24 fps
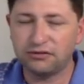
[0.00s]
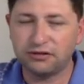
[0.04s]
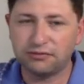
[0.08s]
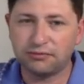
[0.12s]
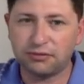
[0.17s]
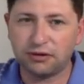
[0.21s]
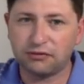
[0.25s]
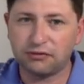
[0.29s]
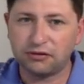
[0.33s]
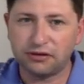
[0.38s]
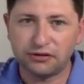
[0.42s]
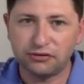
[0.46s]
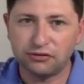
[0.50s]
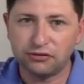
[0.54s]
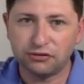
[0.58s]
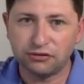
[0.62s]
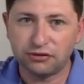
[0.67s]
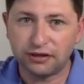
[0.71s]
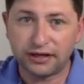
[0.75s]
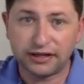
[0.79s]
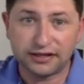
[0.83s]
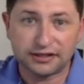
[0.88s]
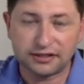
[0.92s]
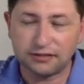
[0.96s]
We could probably
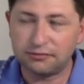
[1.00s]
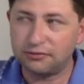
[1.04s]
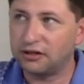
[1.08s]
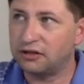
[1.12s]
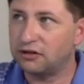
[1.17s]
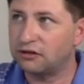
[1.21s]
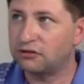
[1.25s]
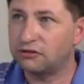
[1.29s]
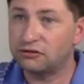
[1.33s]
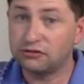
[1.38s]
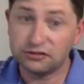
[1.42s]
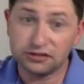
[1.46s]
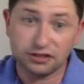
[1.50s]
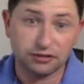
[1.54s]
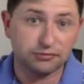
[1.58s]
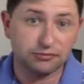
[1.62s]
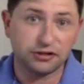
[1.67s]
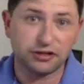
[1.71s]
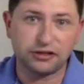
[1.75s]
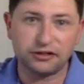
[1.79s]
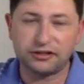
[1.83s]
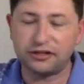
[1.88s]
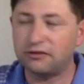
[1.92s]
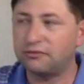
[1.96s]
Google that. Somebody
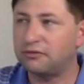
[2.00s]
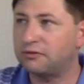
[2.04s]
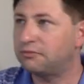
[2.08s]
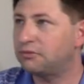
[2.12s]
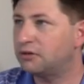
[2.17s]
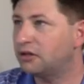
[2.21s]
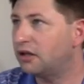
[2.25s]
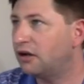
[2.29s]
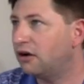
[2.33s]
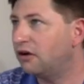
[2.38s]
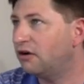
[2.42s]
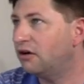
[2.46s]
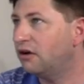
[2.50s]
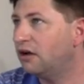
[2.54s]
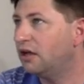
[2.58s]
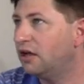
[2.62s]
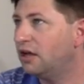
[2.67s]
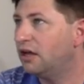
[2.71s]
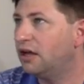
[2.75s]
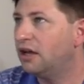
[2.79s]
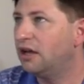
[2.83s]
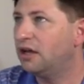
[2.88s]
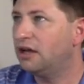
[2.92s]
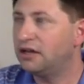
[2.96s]
somebody will tell me below
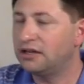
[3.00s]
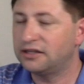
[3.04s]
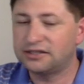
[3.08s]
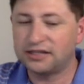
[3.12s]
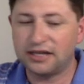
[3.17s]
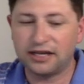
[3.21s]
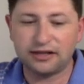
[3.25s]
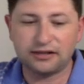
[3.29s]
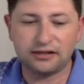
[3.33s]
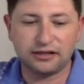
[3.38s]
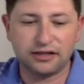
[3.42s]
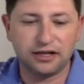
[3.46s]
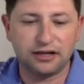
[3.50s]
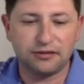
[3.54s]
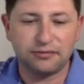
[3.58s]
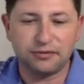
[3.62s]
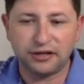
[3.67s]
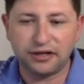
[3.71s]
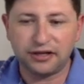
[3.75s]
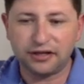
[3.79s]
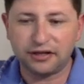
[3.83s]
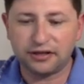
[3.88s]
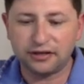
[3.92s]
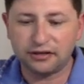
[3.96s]
exactly how
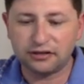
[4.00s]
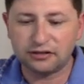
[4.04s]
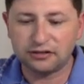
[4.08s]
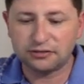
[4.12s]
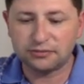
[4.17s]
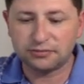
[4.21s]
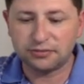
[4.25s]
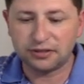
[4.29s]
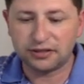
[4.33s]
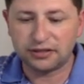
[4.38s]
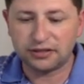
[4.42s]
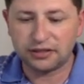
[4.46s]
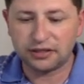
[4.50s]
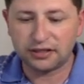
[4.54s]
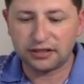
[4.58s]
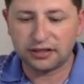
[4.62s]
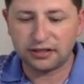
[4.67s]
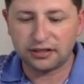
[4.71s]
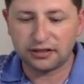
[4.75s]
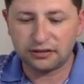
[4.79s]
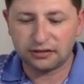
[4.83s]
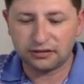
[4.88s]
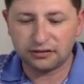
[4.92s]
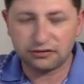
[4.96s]
many it kills. But
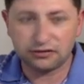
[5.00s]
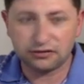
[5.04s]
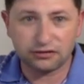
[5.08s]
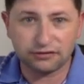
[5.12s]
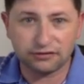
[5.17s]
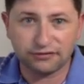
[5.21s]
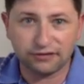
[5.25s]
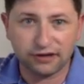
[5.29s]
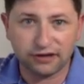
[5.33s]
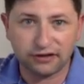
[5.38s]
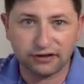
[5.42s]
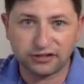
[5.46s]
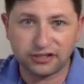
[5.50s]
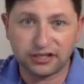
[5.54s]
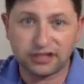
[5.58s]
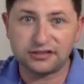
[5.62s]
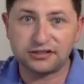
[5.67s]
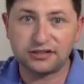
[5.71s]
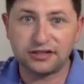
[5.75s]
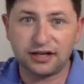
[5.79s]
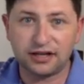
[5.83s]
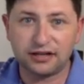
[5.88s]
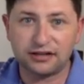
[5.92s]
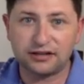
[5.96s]
uh, the coronavirus
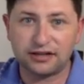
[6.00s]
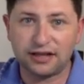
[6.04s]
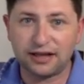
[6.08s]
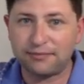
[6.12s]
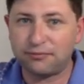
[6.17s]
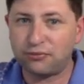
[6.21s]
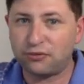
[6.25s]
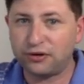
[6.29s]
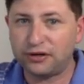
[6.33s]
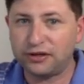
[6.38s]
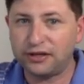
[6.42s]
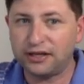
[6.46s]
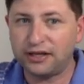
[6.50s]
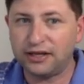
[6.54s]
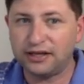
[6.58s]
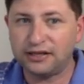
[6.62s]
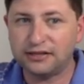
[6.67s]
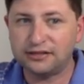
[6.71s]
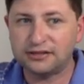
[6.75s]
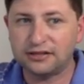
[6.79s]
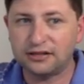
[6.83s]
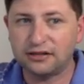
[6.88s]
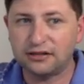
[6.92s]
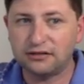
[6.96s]
hasn't got to that point
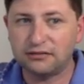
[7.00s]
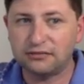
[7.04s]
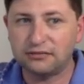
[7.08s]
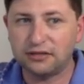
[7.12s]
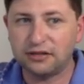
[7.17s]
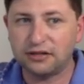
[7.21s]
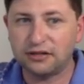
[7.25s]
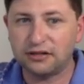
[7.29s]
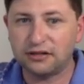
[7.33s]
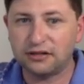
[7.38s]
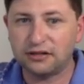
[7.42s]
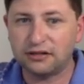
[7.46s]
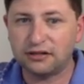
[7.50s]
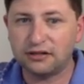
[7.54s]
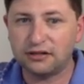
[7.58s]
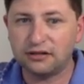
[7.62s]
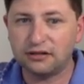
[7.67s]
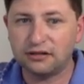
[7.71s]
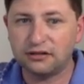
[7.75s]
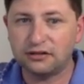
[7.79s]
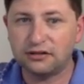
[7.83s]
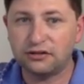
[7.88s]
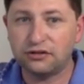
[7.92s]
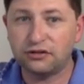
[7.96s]
yet, so I'm not
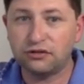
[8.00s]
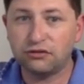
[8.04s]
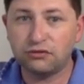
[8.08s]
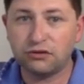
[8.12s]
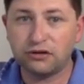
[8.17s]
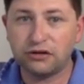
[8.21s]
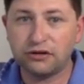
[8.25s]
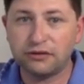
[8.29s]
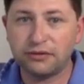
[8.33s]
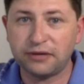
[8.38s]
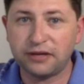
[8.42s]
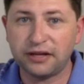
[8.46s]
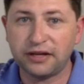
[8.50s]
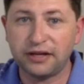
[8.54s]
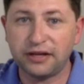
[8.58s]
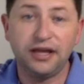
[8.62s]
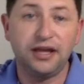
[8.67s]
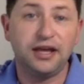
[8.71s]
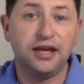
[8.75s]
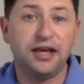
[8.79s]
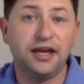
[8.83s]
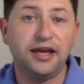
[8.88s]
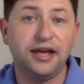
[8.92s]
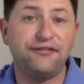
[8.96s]
too worried about it.
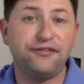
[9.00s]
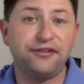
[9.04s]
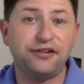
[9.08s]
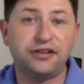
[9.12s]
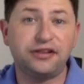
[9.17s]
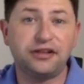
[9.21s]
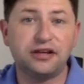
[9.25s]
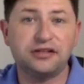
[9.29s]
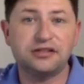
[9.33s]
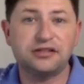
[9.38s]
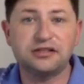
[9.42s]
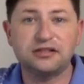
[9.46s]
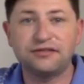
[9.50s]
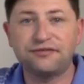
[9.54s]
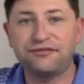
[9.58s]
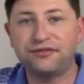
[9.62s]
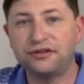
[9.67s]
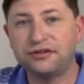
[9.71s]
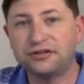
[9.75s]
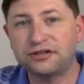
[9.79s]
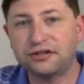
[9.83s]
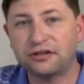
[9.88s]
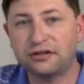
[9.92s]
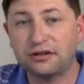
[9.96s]
If it does in the
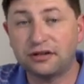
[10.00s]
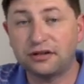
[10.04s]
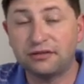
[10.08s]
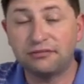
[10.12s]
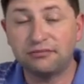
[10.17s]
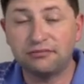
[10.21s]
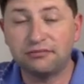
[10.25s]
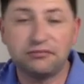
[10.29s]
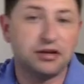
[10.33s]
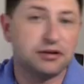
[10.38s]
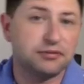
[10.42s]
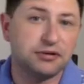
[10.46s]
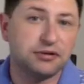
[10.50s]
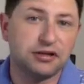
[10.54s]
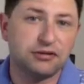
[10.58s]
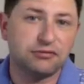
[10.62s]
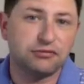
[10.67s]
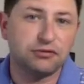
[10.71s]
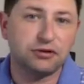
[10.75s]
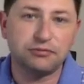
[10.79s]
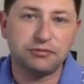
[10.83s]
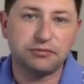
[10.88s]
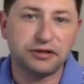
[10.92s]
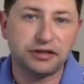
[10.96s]
future, then maybe it
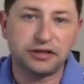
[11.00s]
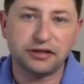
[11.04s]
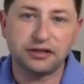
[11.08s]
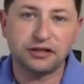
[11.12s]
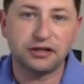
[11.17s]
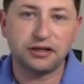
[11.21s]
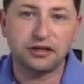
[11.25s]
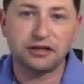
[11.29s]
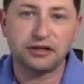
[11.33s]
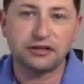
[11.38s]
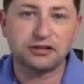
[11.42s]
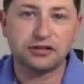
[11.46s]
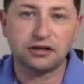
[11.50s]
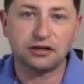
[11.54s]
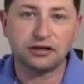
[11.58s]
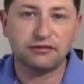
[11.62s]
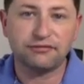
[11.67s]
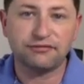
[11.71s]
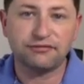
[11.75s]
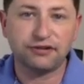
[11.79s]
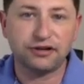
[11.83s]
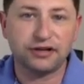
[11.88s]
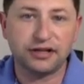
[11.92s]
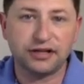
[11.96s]
will be a
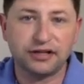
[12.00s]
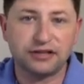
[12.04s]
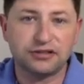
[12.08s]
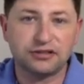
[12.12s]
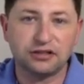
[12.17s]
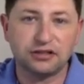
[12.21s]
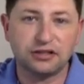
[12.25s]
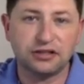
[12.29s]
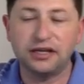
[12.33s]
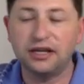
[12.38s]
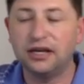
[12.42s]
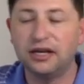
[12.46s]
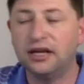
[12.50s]
concern financially.